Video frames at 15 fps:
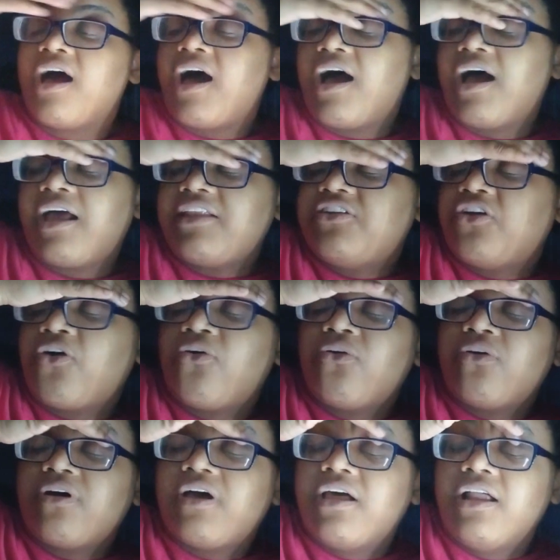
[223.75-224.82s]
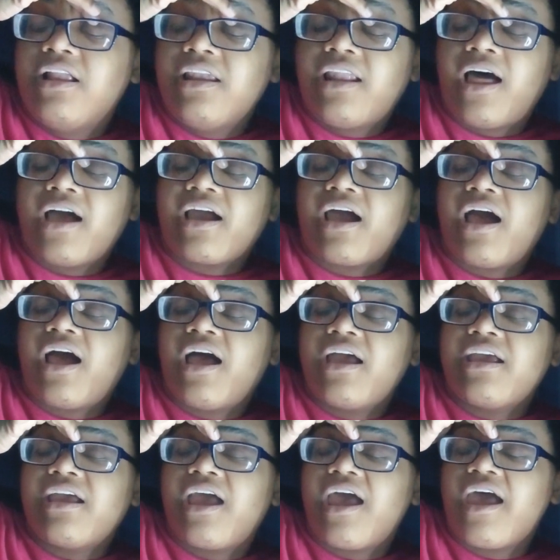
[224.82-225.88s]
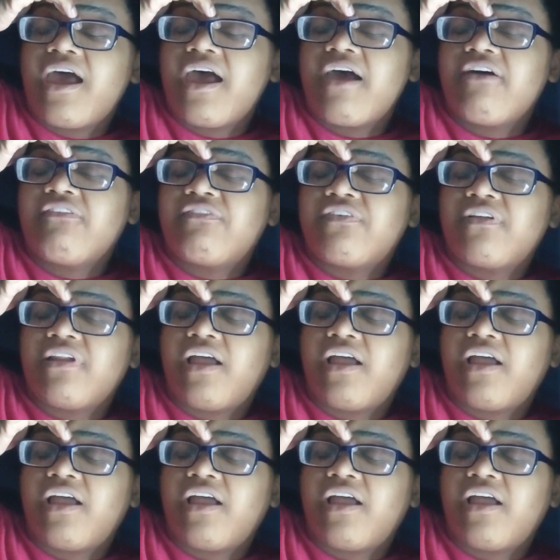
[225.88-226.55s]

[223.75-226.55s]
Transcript: I don't, like, I have,